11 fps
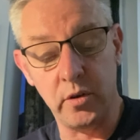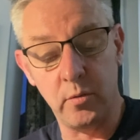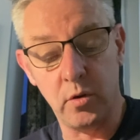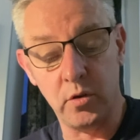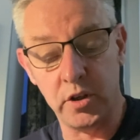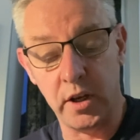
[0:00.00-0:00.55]

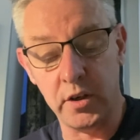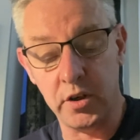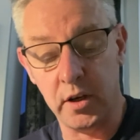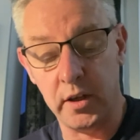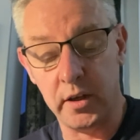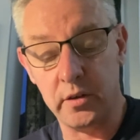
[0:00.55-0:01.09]
walked
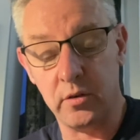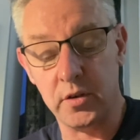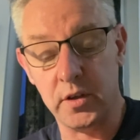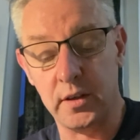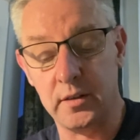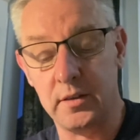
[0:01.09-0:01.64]
gingerly across
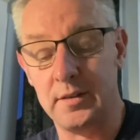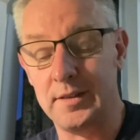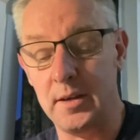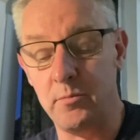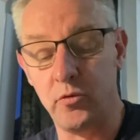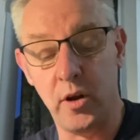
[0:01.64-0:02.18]
the
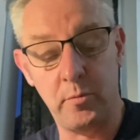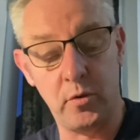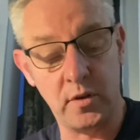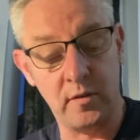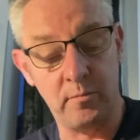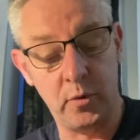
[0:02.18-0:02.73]
deep ripples
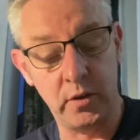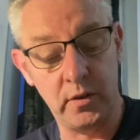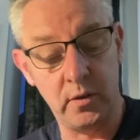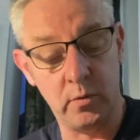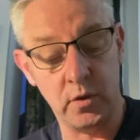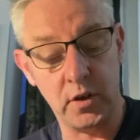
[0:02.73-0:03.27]
of mud
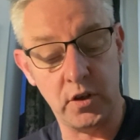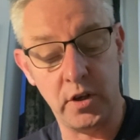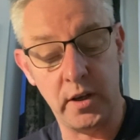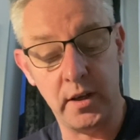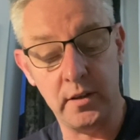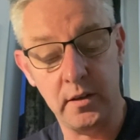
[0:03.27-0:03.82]
towards the
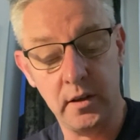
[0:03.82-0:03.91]
shed.